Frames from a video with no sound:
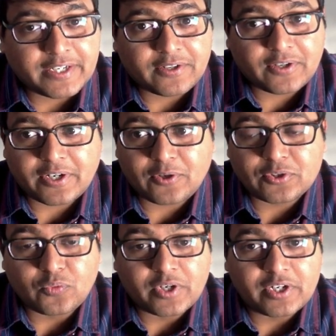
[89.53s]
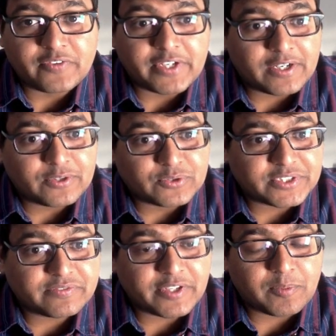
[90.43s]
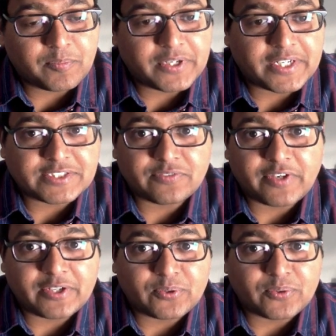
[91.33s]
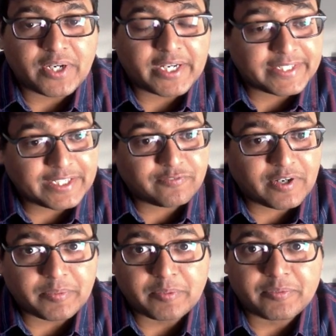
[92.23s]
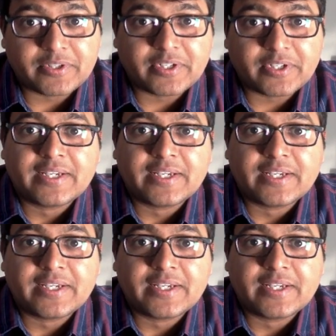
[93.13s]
Around the world, we are using fingerprint as a way to identify people.